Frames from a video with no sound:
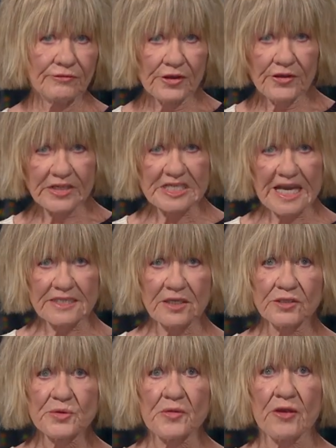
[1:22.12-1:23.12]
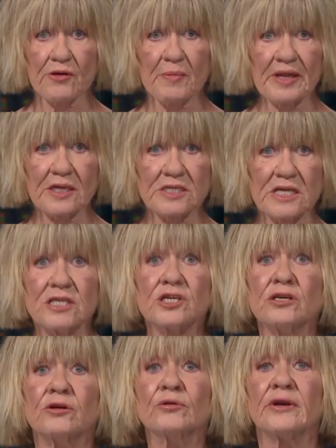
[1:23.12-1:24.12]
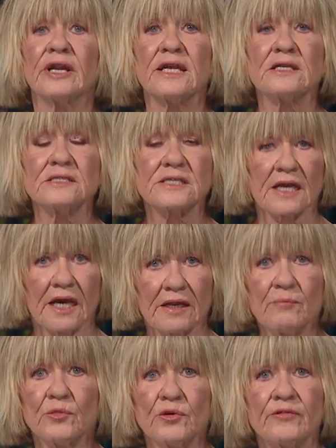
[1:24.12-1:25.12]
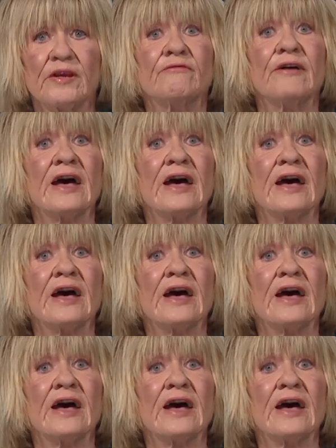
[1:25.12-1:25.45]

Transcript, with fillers: further dazzles with her ability to urinate inside a moving